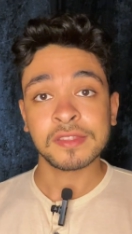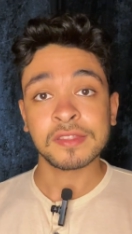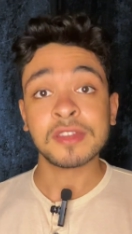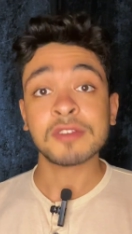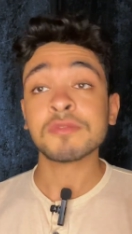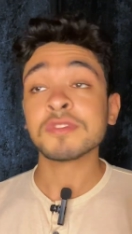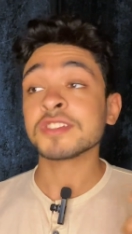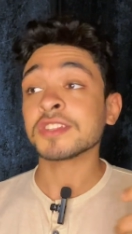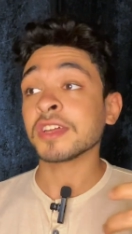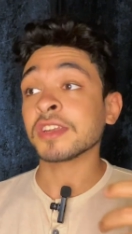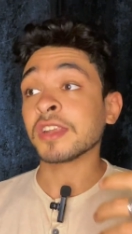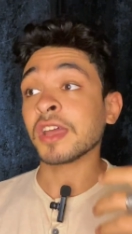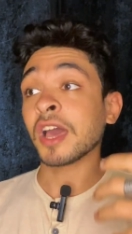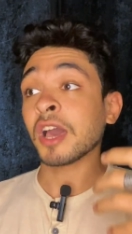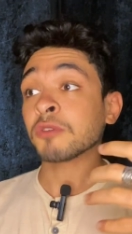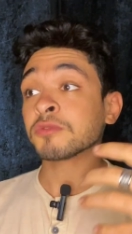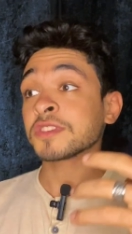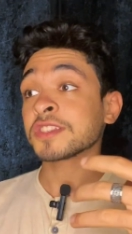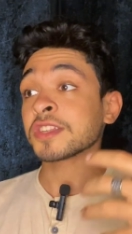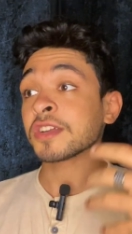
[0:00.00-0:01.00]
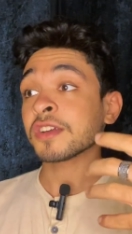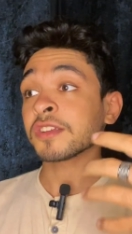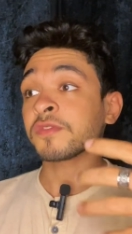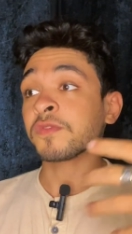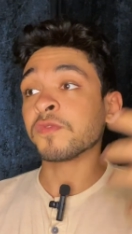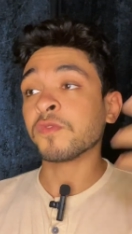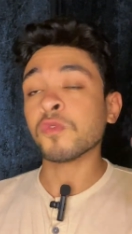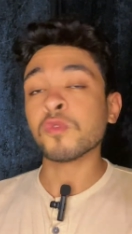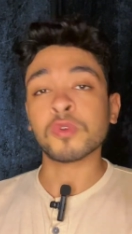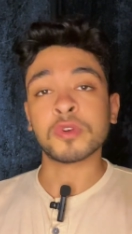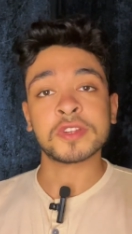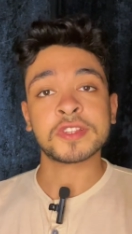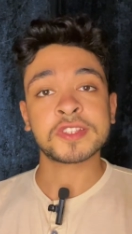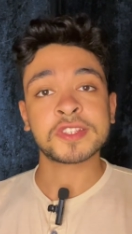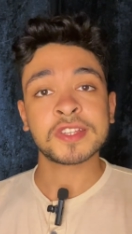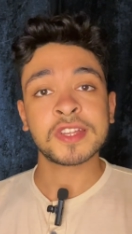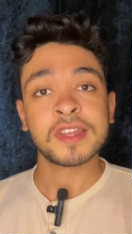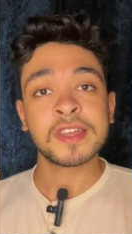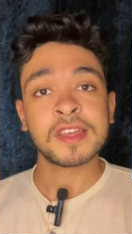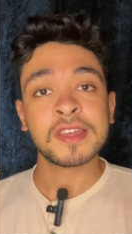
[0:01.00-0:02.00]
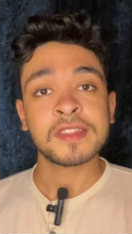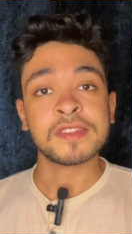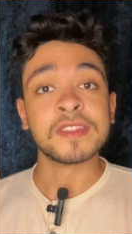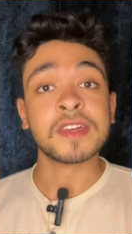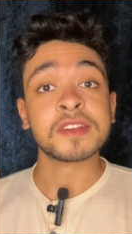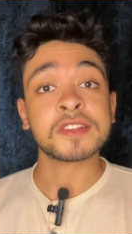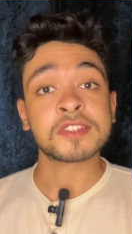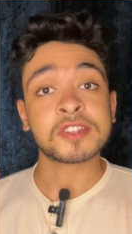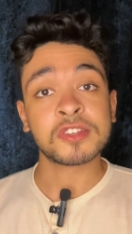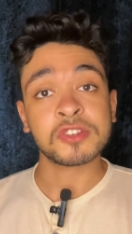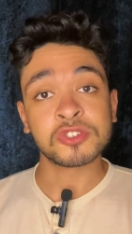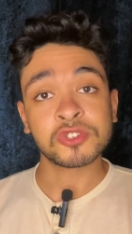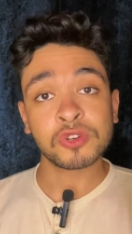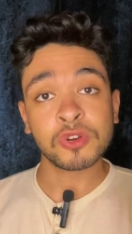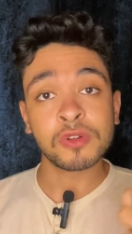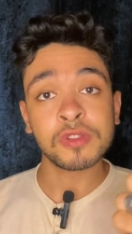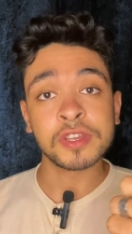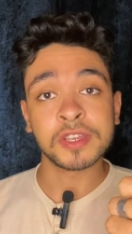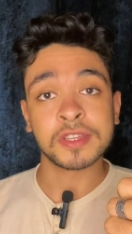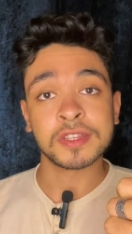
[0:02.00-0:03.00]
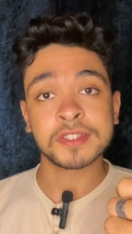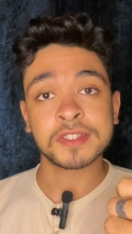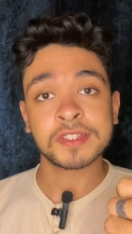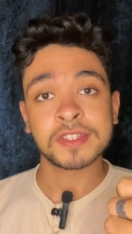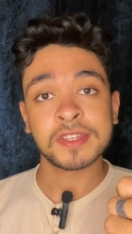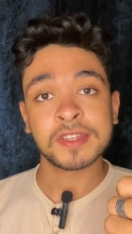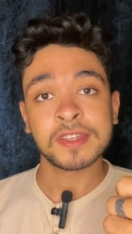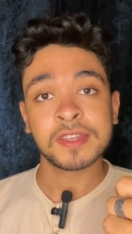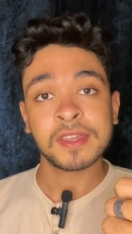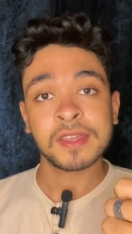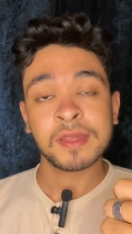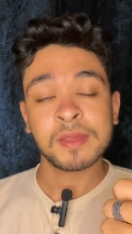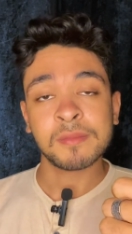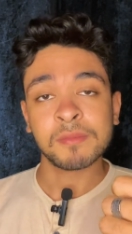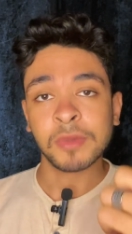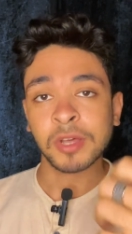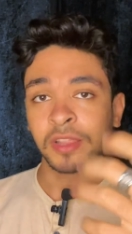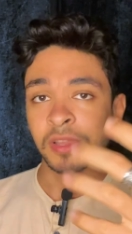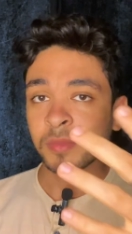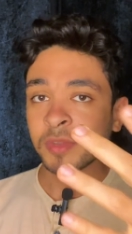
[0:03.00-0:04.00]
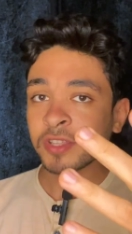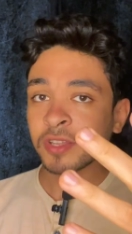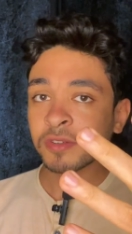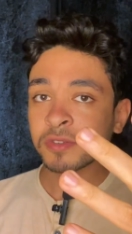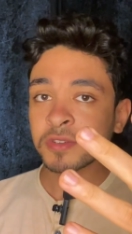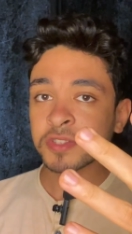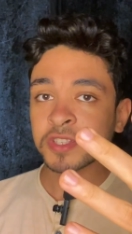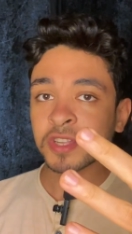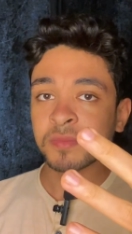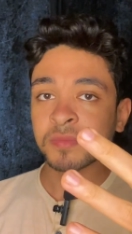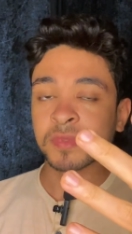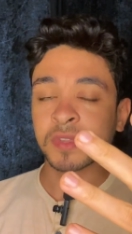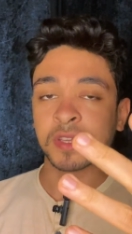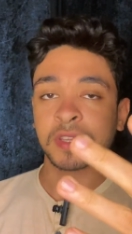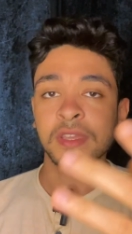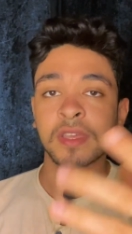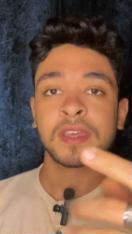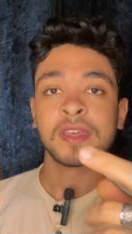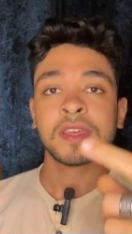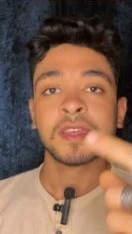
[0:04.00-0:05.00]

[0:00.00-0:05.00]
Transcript: There is an outside force that is controlling us. But let me tell you something.